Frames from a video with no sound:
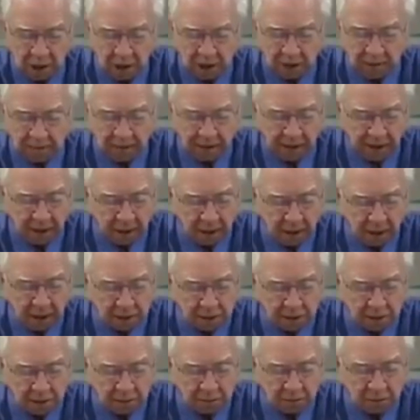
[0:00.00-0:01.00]
a
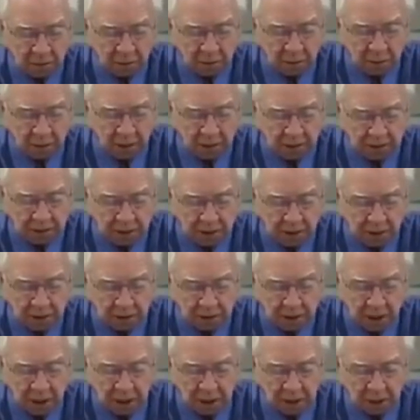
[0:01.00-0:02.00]
violation of due
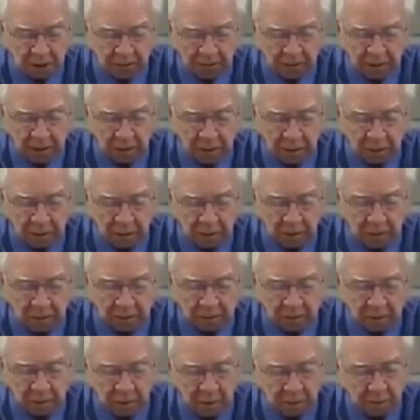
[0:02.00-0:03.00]
process, and the failure to
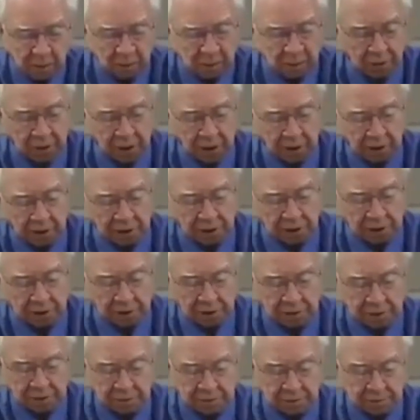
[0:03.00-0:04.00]
perform due
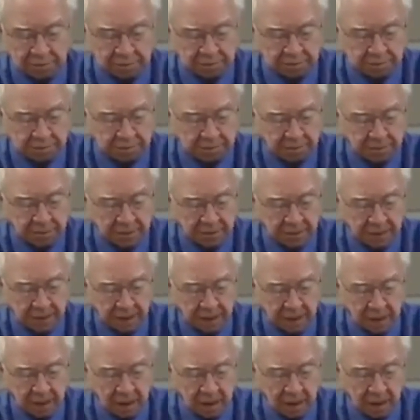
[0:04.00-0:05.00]
diligence.
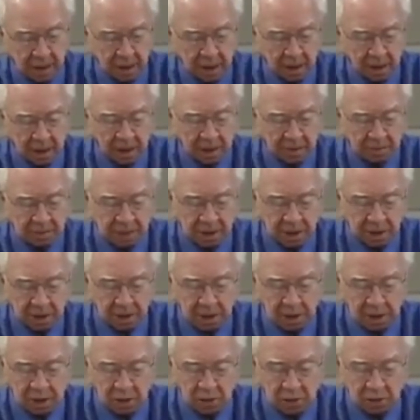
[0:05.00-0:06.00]
Comes
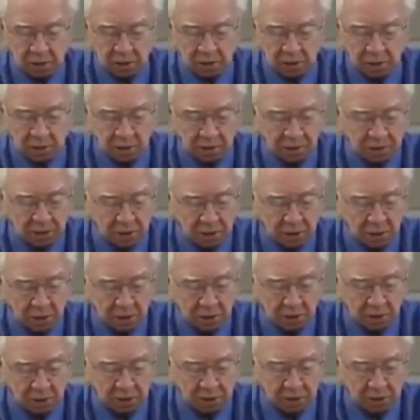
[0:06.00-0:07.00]
not accused who moves the
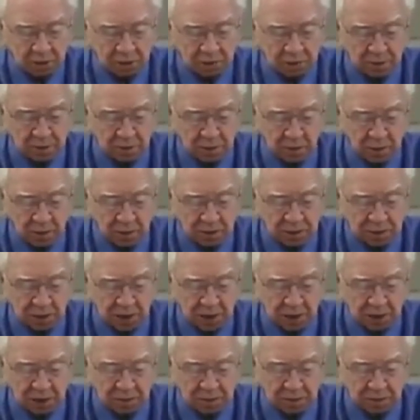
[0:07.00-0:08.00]
court to dismiss all
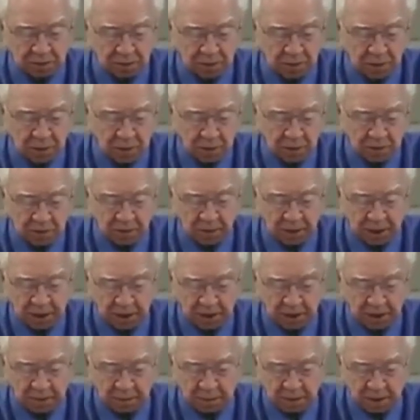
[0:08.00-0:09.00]
charges for
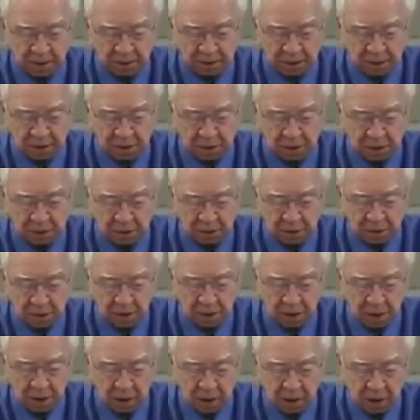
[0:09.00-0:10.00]
lack of
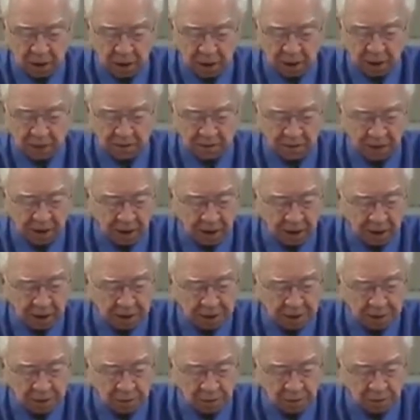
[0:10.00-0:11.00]
prosecution and
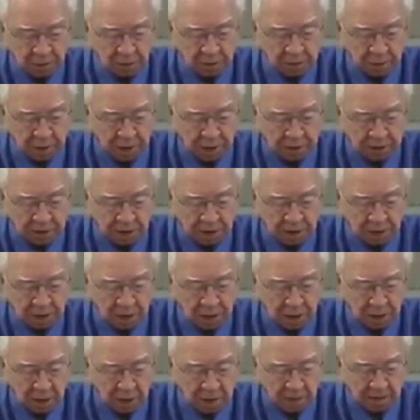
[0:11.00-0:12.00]
violation of due process
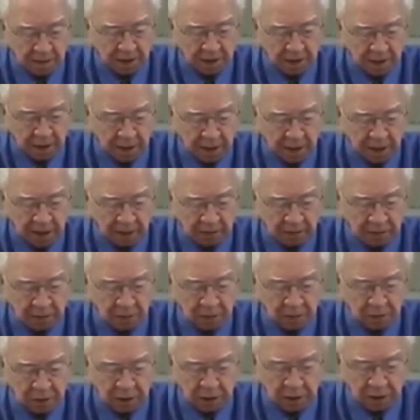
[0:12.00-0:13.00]
by the lack of
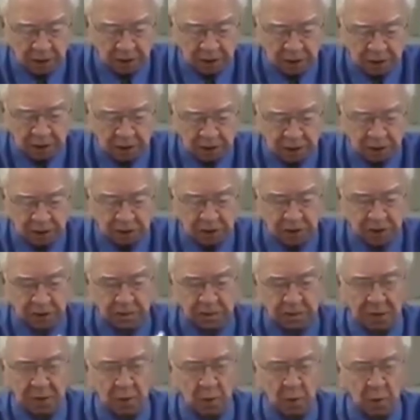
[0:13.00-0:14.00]
due diligence in
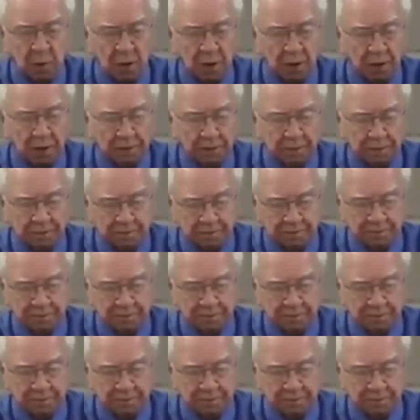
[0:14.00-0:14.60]
serving the warrant.